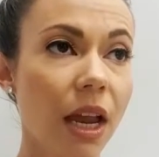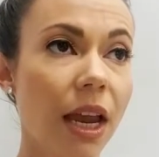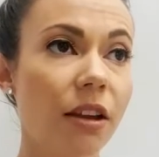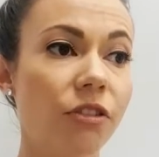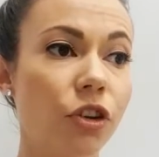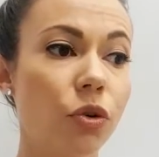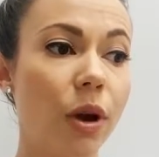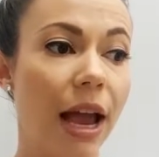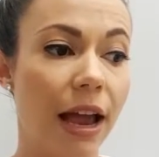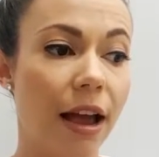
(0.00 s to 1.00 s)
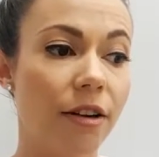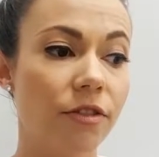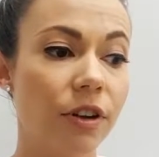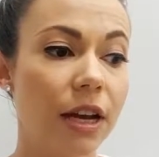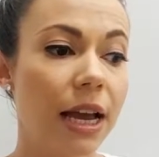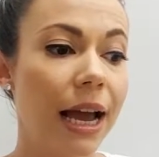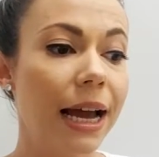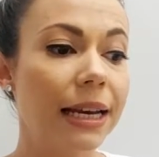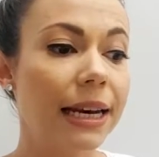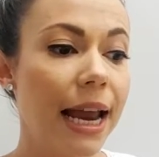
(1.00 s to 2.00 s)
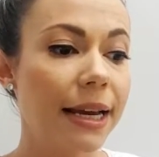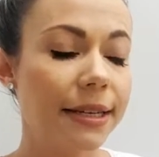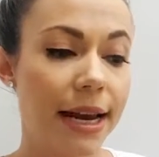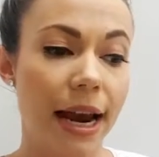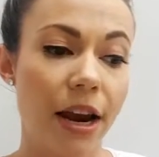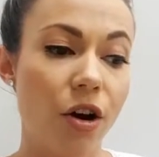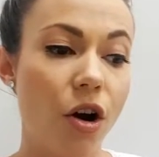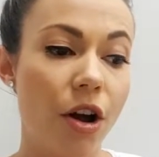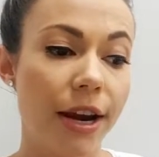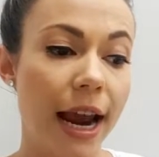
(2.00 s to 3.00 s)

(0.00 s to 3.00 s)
if you have a leg day on